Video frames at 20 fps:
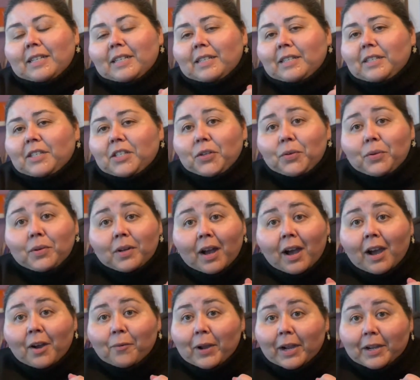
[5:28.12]
do
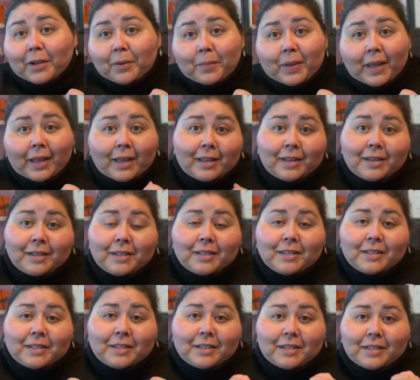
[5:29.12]
not
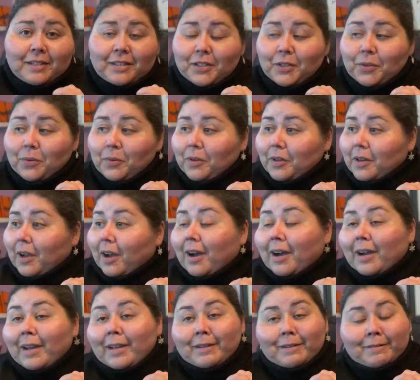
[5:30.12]
recommend, do
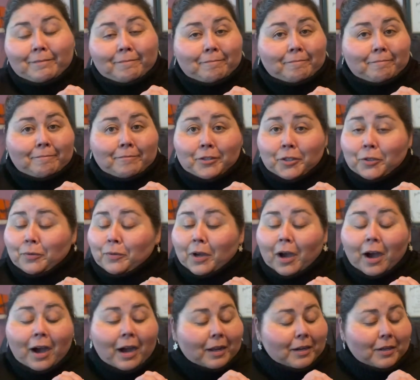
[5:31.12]
not, do
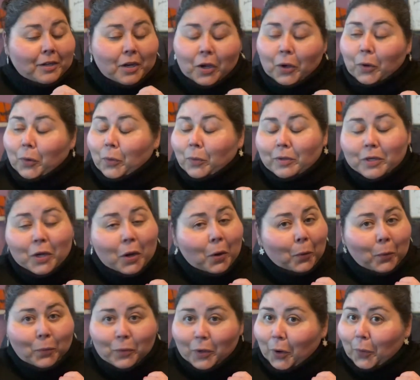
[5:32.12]
not, no,
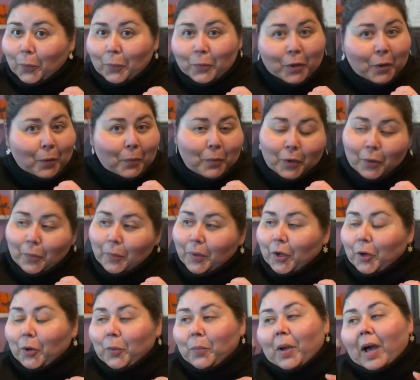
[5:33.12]
don't, Nope. Nope. Nope.
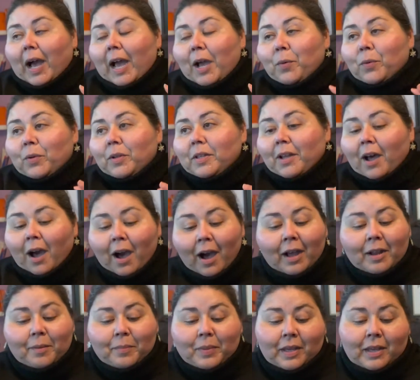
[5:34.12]
Nope. I will
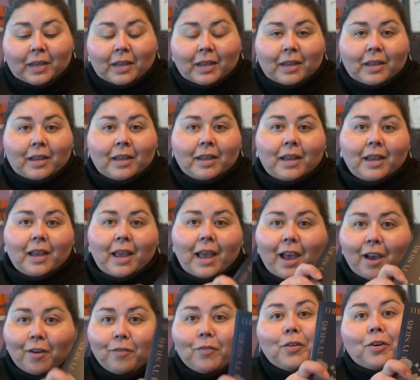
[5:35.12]
not be
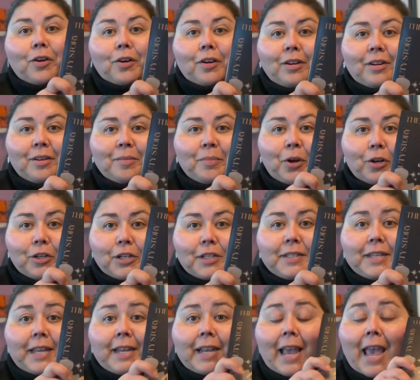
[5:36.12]
ever
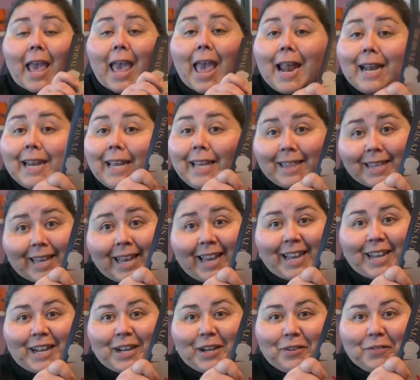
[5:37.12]
purchasing
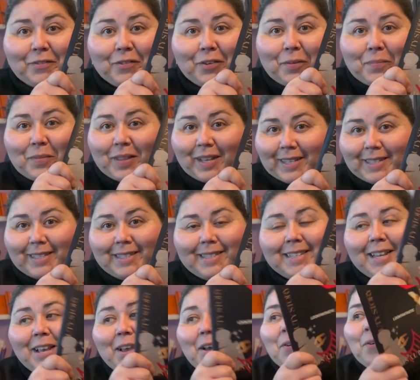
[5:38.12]
anything from this
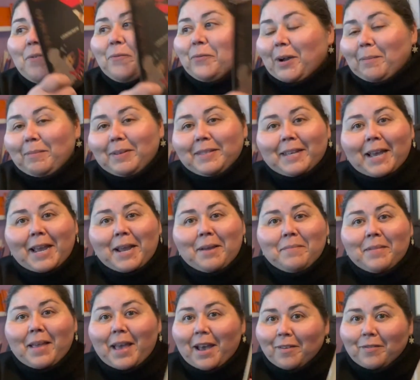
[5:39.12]
website
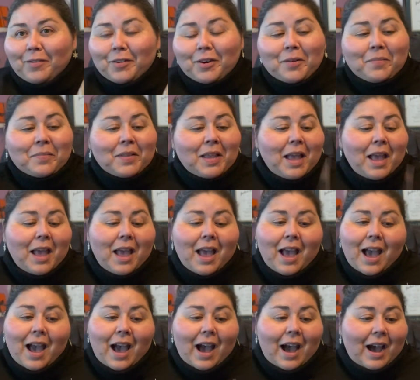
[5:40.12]
ever.
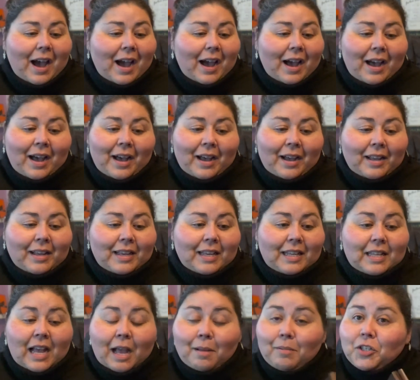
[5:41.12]
Uh,
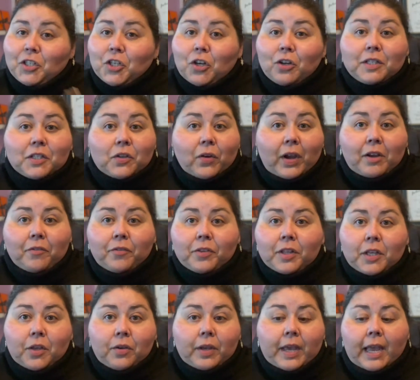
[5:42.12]
it, I'm sure it's great for
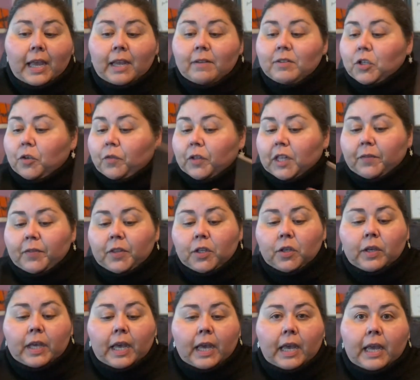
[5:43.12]
the UK. So if you live in the
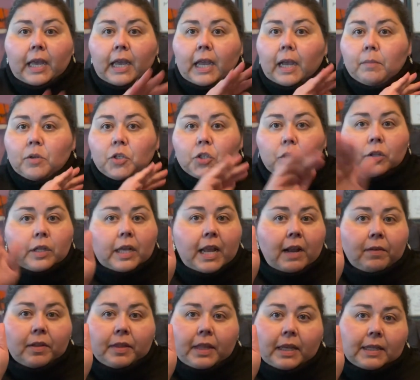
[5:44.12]
UK, I'm sure that
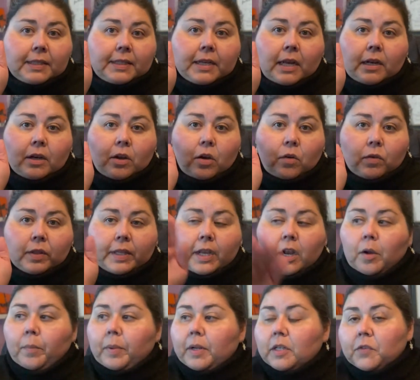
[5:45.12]
everything's done over
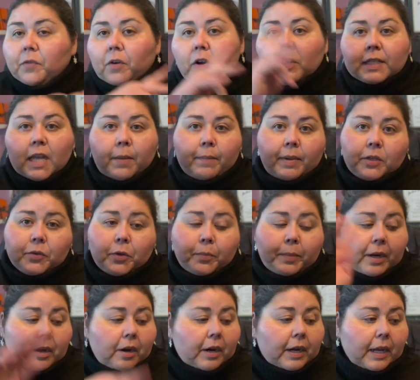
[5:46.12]
there. But as far as coming to
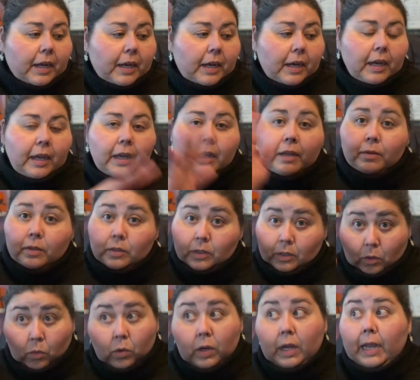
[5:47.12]
America
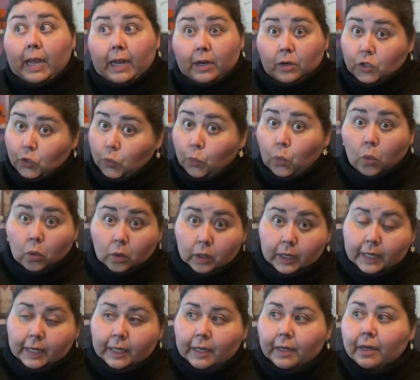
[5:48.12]
and to
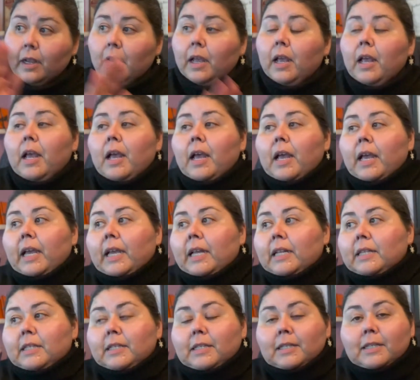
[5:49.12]
Oregon
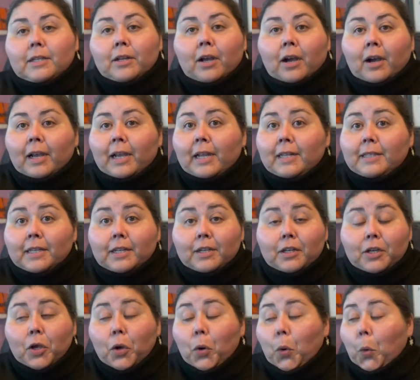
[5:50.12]
it's not it's a
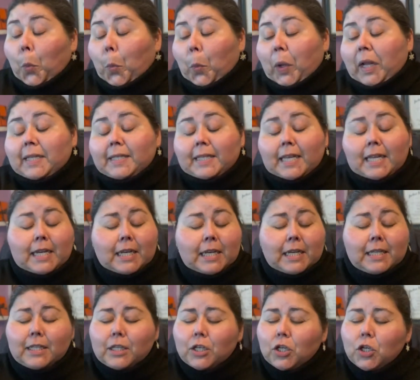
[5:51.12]
no it's a
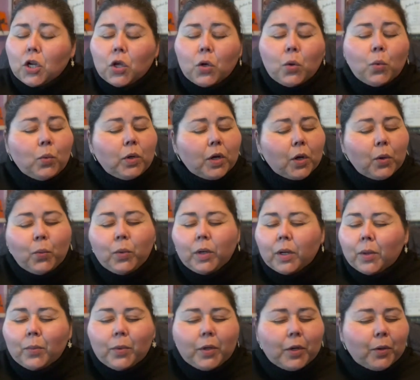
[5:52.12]
no no
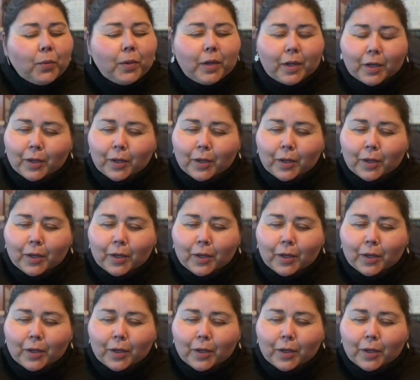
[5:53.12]
no no no